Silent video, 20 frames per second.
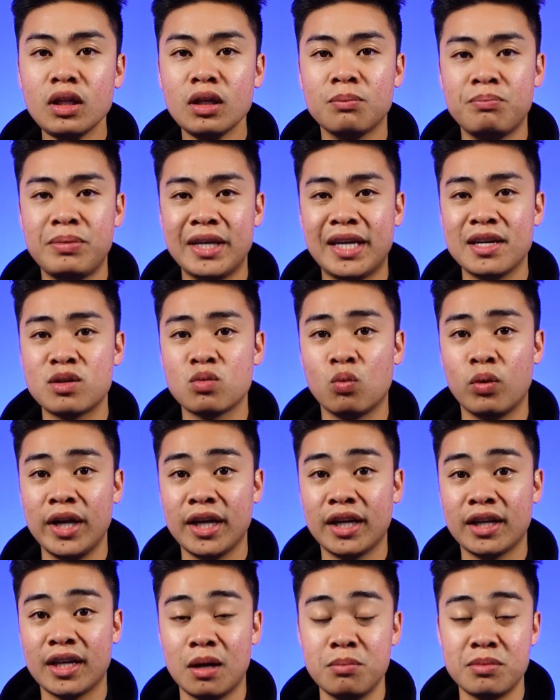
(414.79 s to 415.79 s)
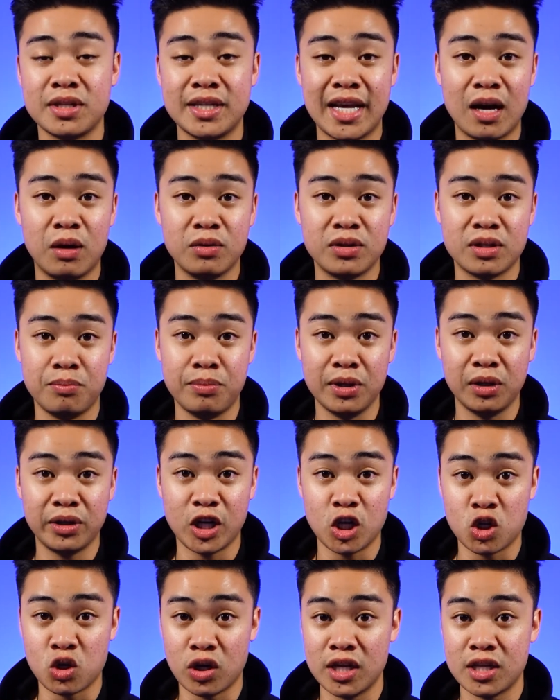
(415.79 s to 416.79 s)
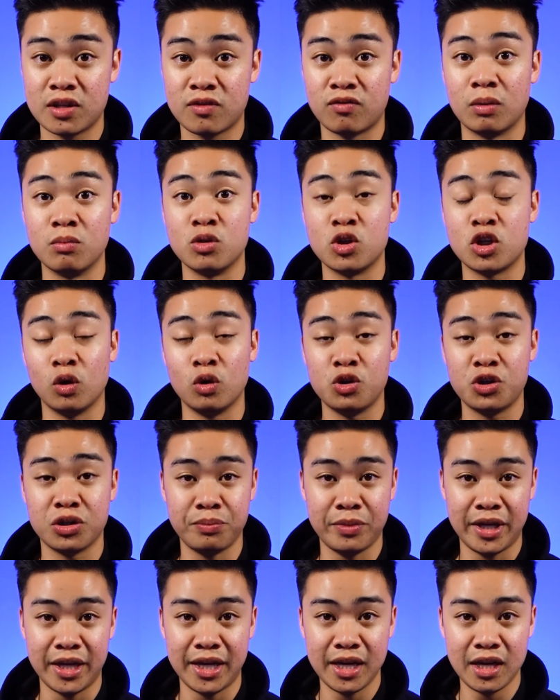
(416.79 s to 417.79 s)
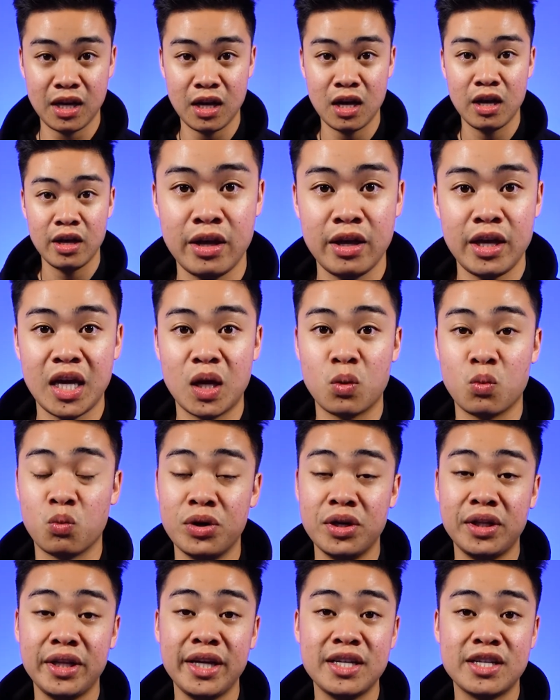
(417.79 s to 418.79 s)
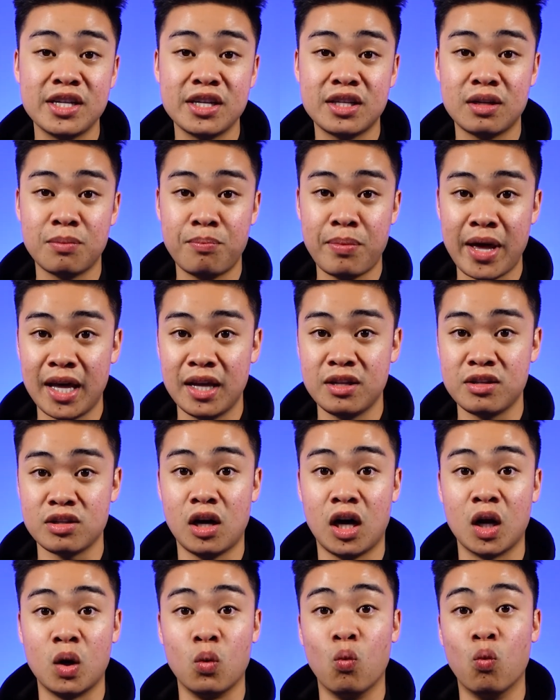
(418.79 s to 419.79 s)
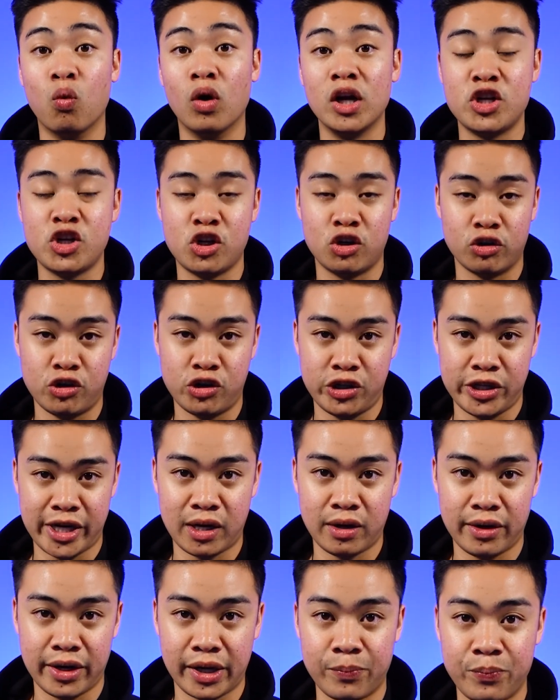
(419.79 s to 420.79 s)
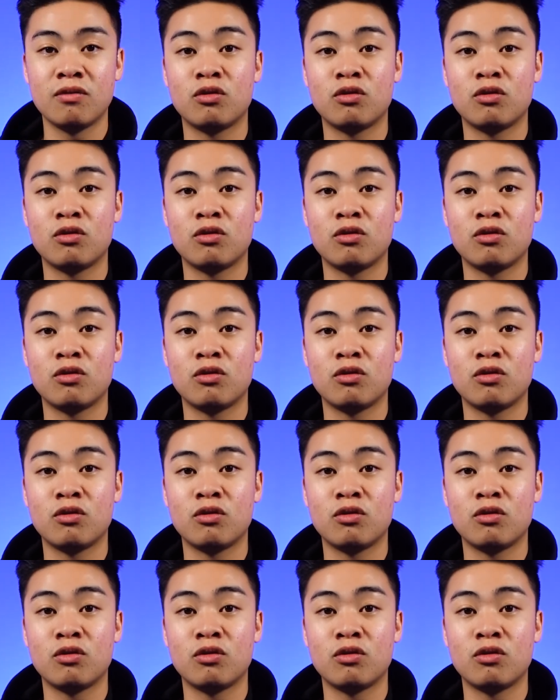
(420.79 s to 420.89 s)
Because when it comes down to building trust from social media, it really just depends on what you're sharing.